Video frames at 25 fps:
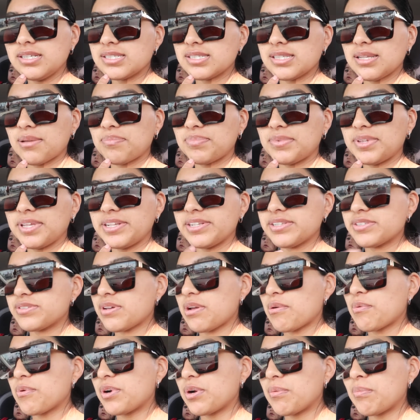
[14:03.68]
slept in, so
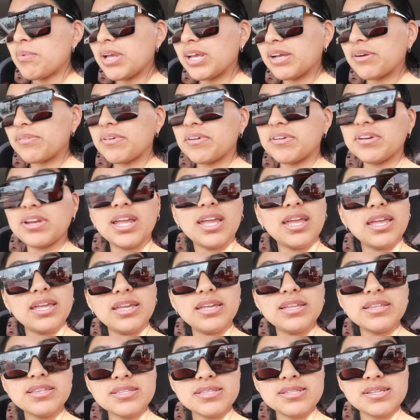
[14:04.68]
I woke up like around
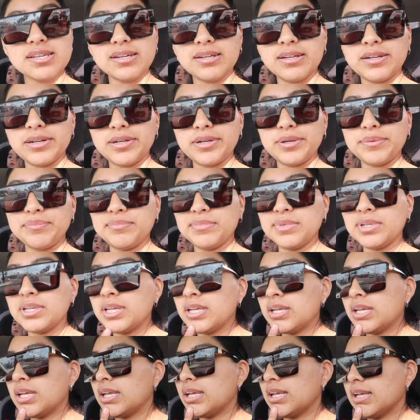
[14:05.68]
8.
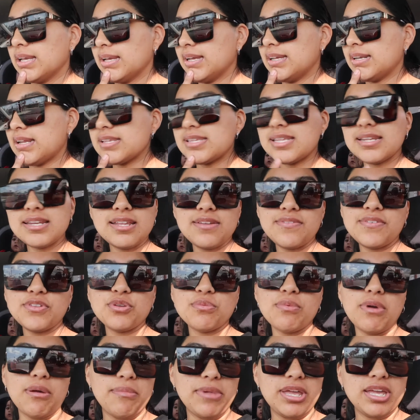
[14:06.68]
And I didn't even do
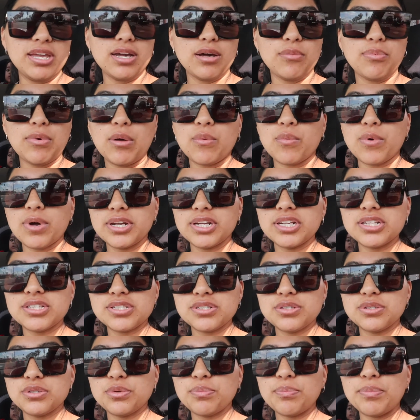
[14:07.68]
my makeup. I wanted
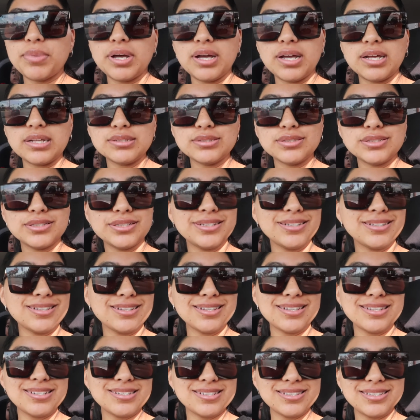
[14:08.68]
to, but
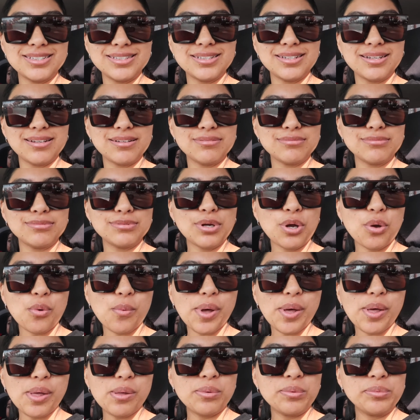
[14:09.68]
you know, oh
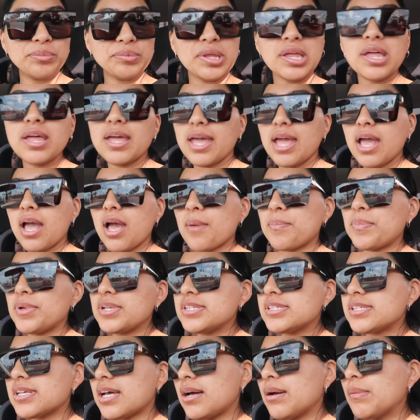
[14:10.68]
well, it
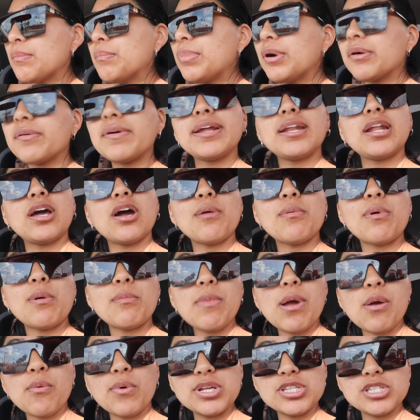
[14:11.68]
happens. But right now I'm on
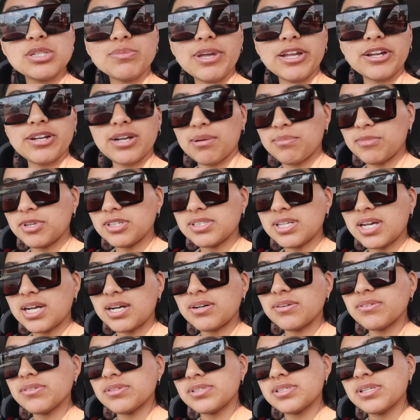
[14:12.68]
my way to my grandma's
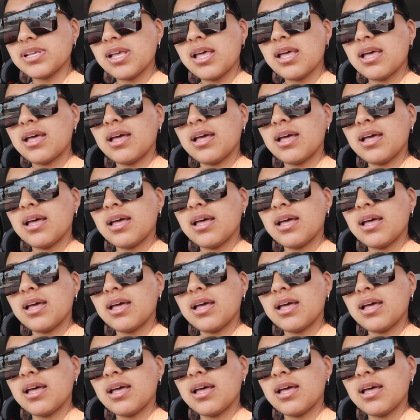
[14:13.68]
house